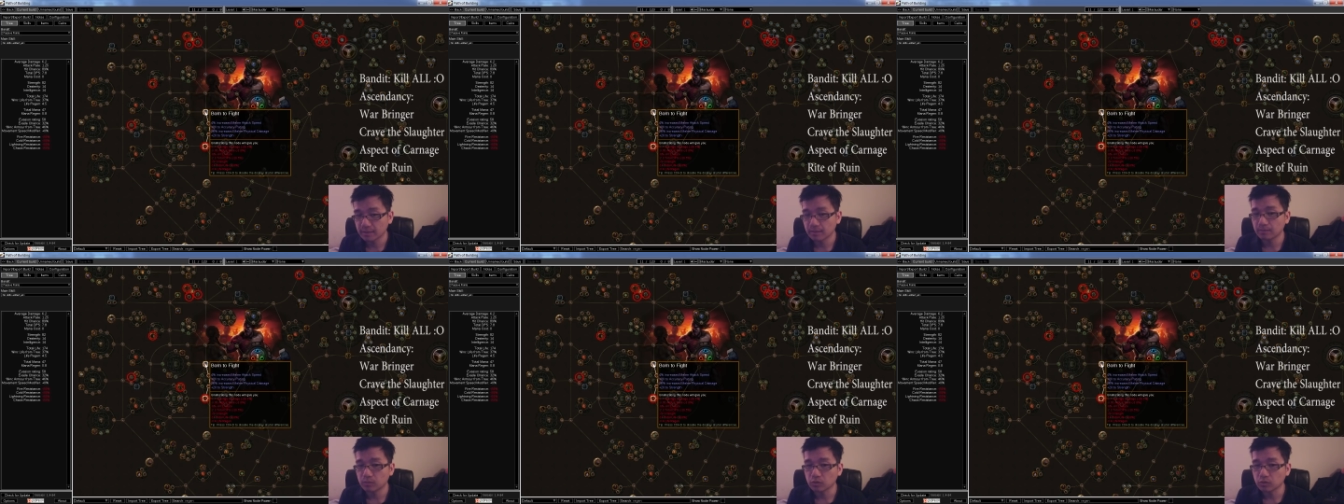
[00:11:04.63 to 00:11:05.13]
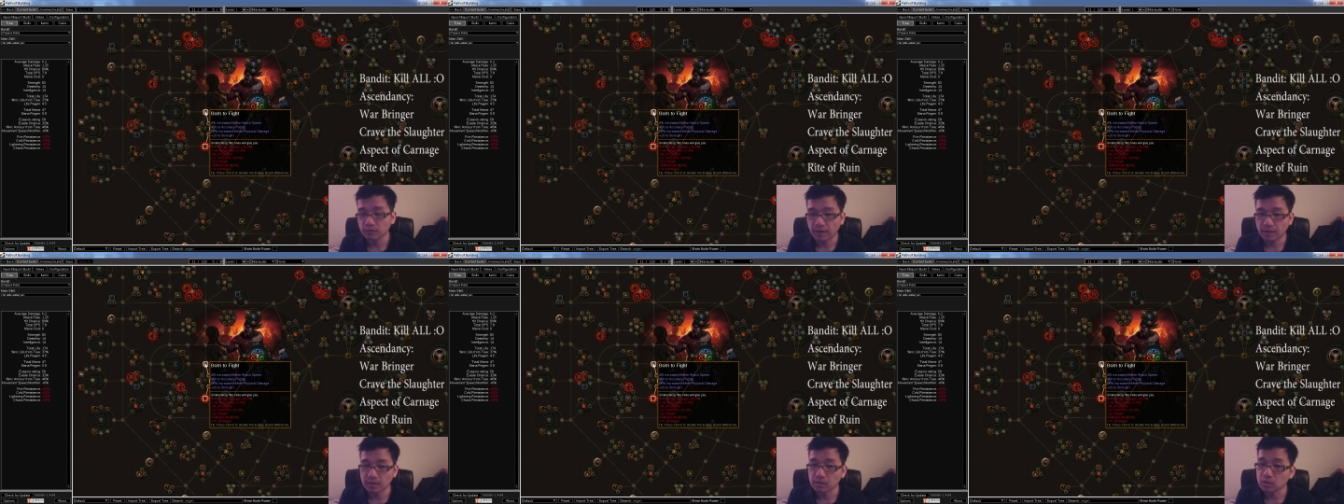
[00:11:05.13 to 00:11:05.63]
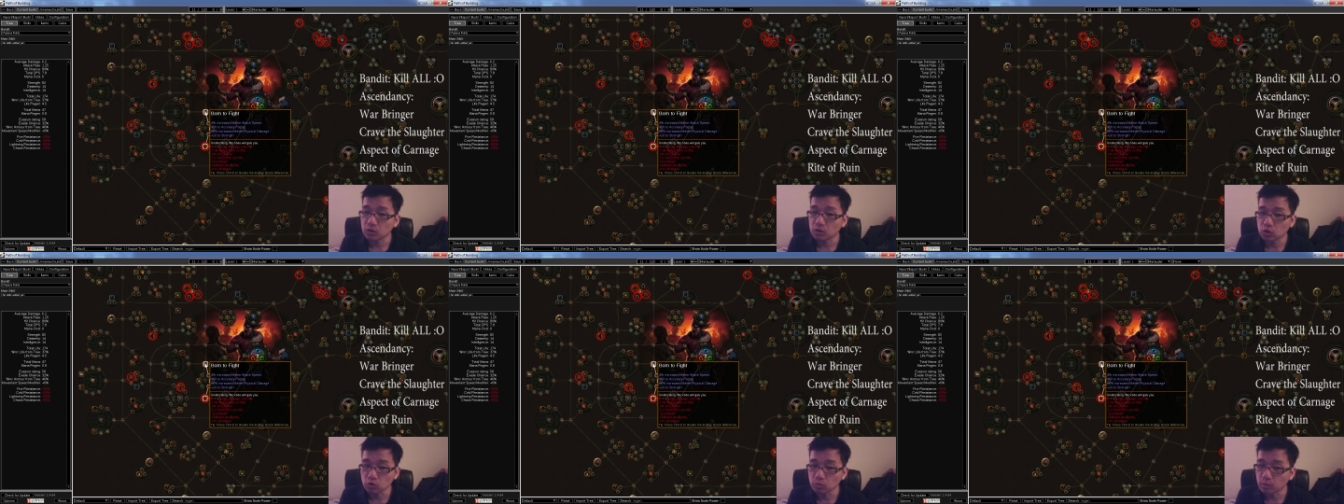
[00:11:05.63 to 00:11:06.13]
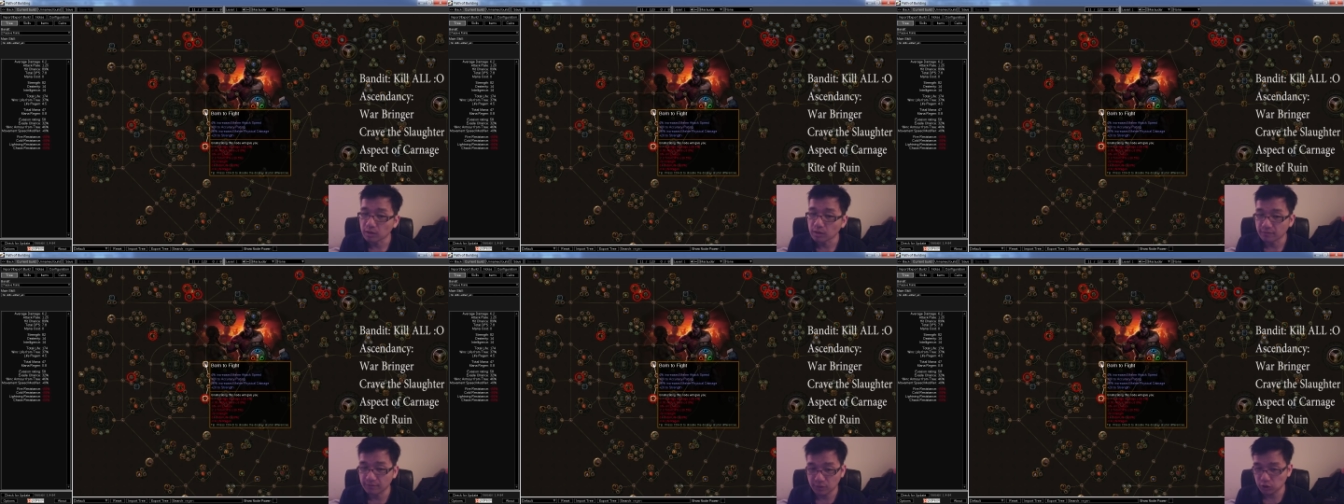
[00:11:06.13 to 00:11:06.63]
Born to Fight is super
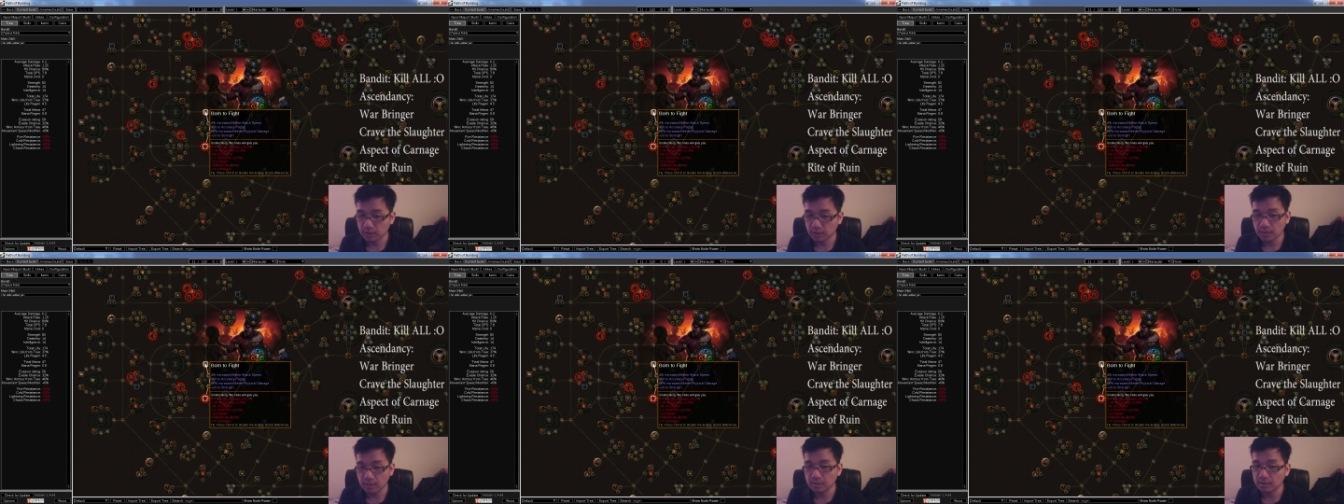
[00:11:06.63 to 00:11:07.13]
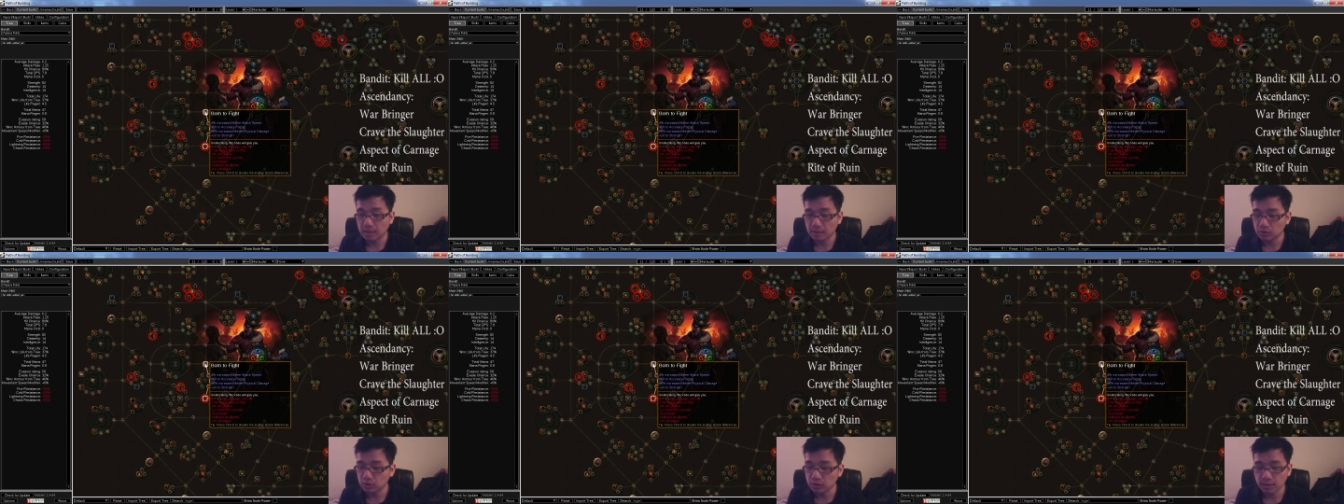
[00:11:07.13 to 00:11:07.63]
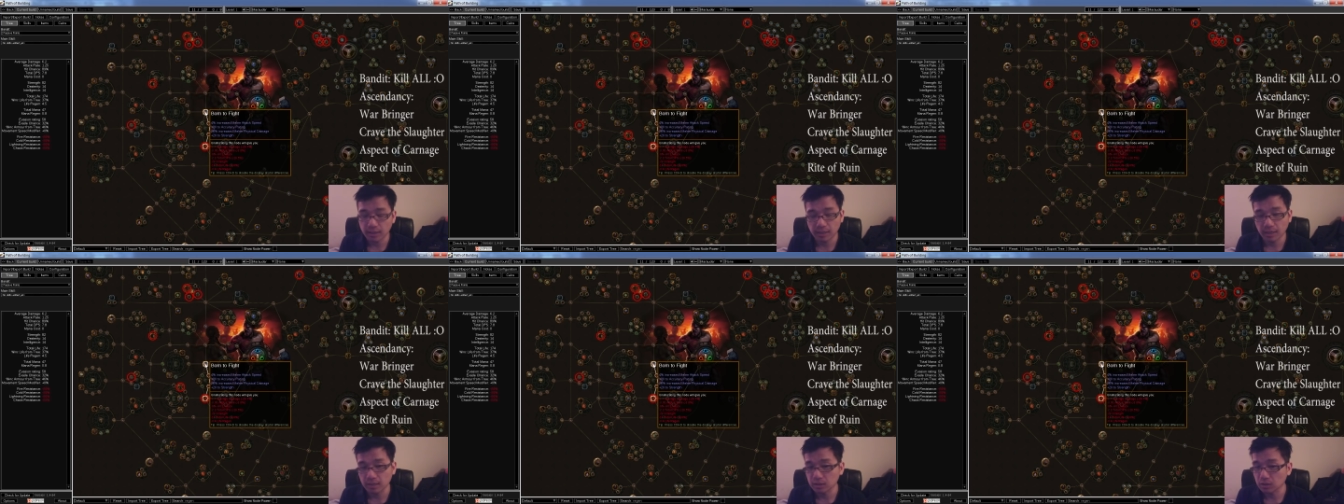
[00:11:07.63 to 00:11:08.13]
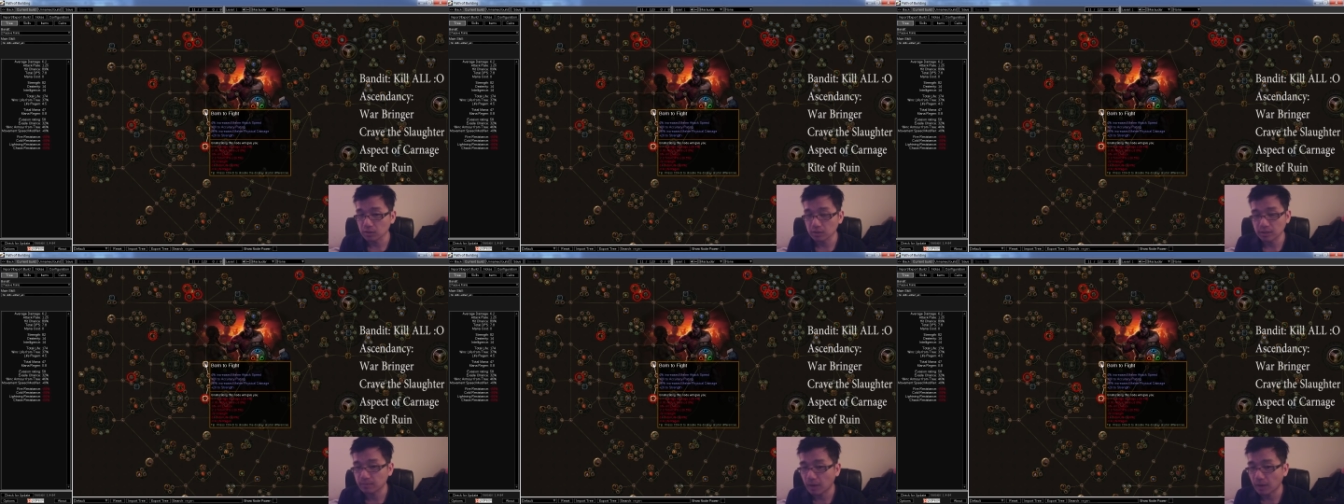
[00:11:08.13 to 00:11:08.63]
efficient, and you should take it as early as
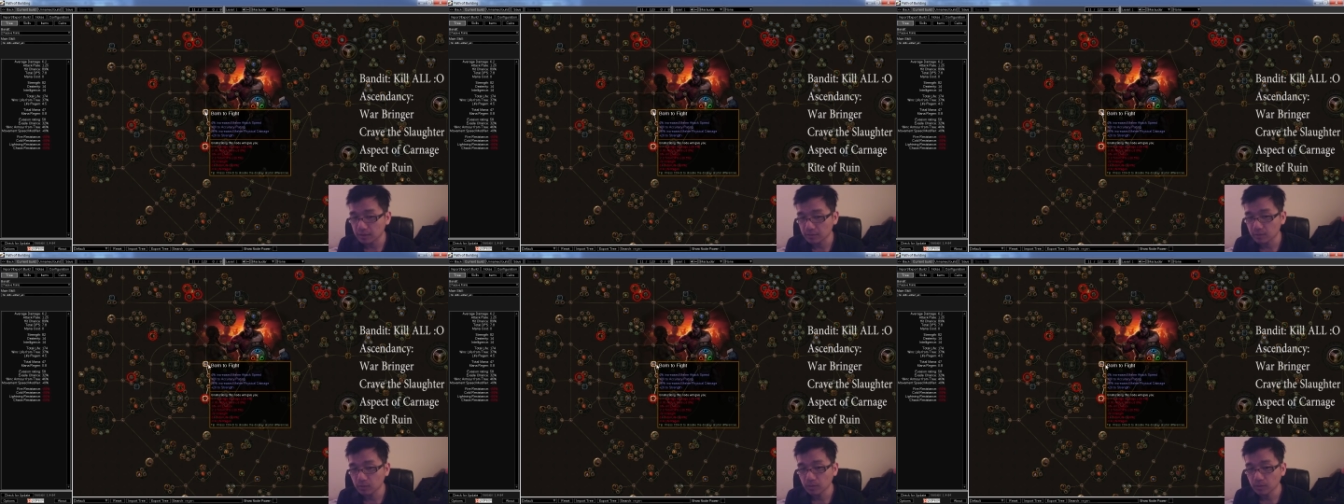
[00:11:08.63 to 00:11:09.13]
possible.